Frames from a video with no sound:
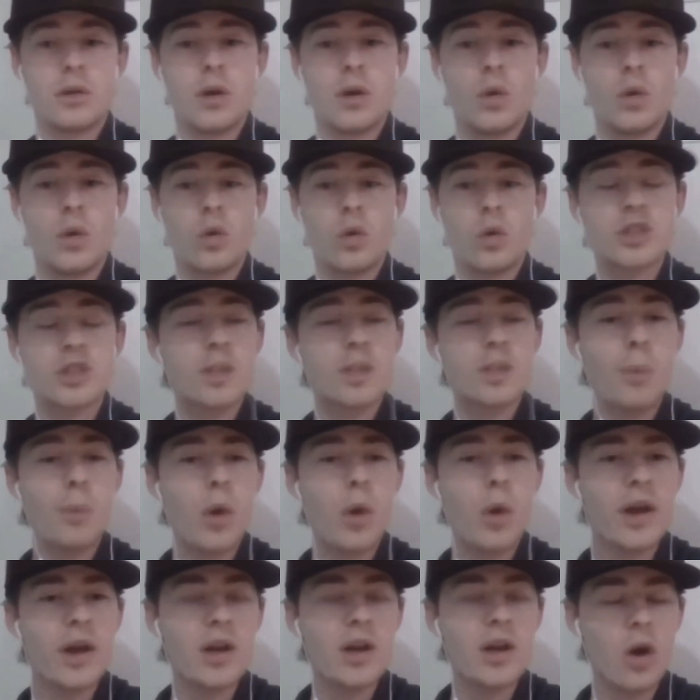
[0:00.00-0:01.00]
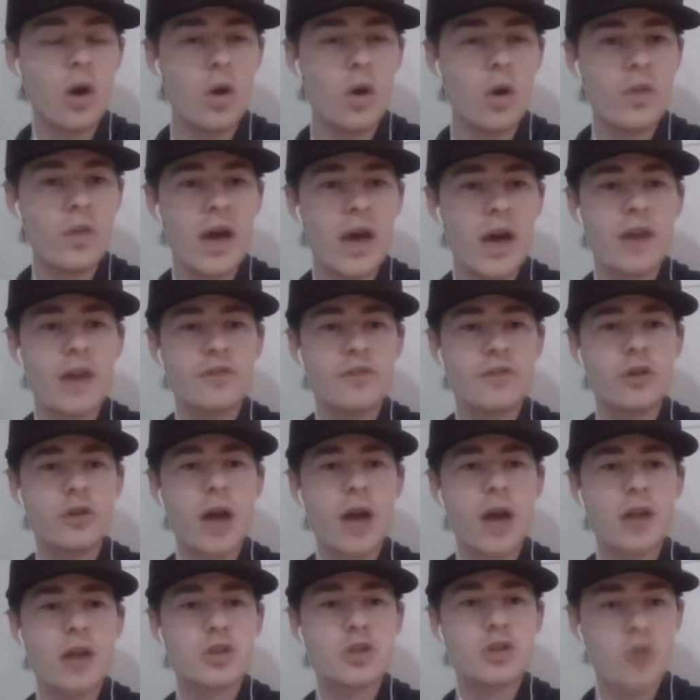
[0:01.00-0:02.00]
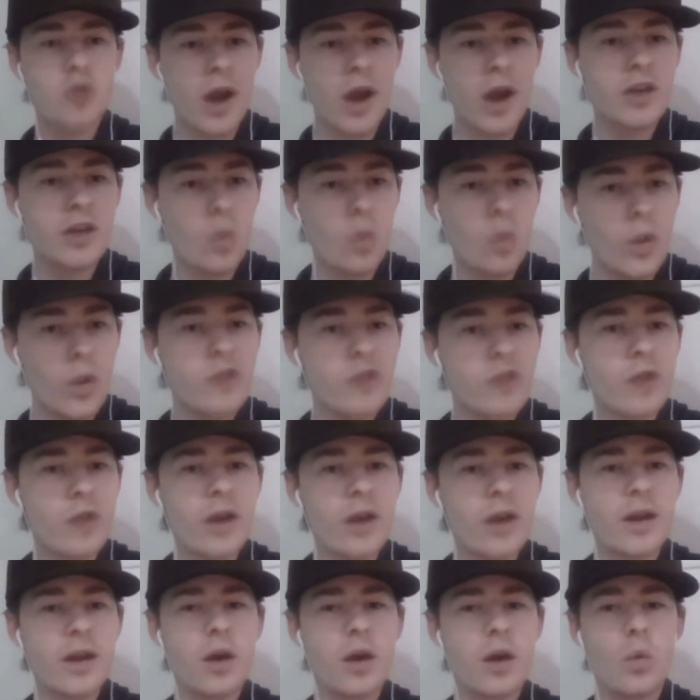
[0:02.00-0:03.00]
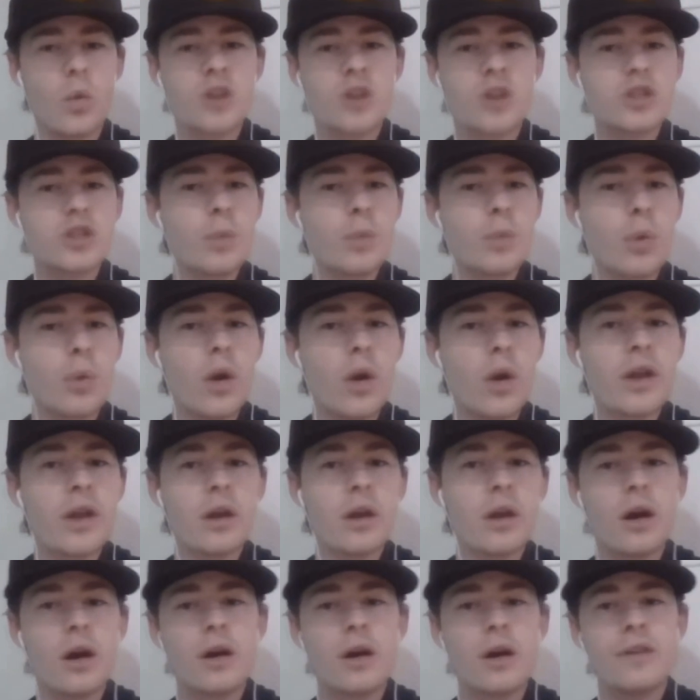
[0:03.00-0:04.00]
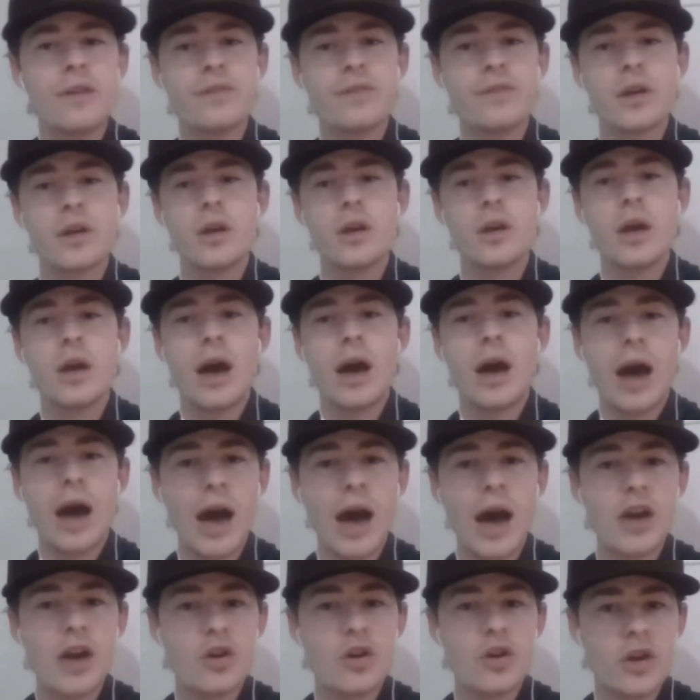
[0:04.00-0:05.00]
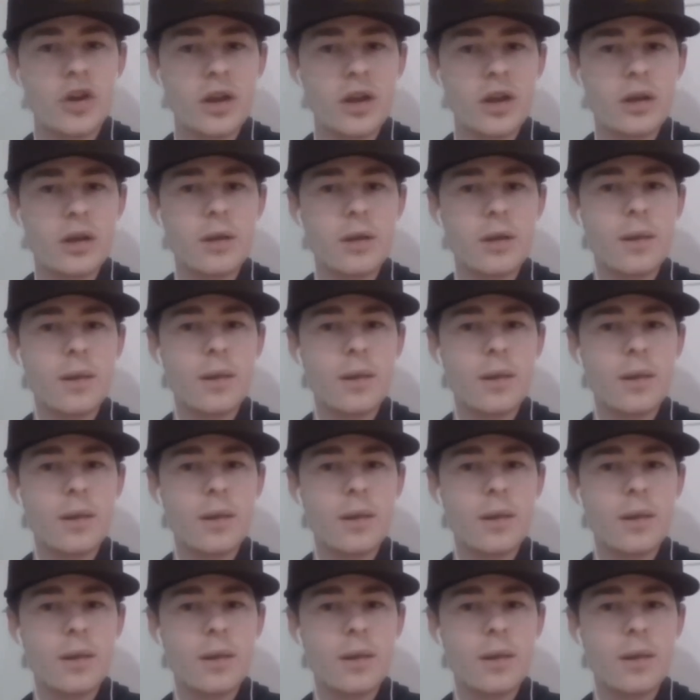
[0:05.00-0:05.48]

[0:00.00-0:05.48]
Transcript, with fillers: What's the point in all that if you're not trying to win right now? What's the point of hiring